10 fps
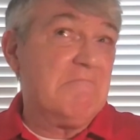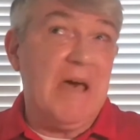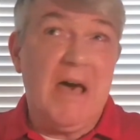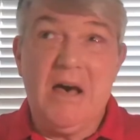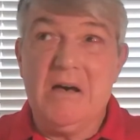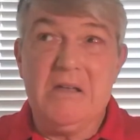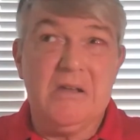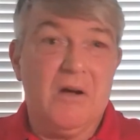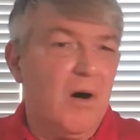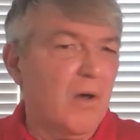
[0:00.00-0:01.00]
how,
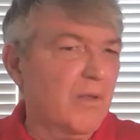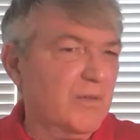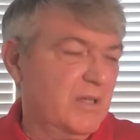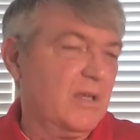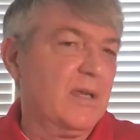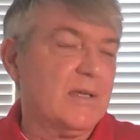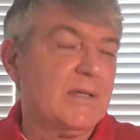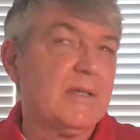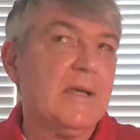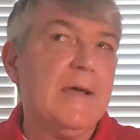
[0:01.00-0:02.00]
all those
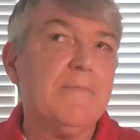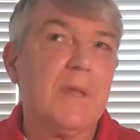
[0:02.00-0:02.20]
things.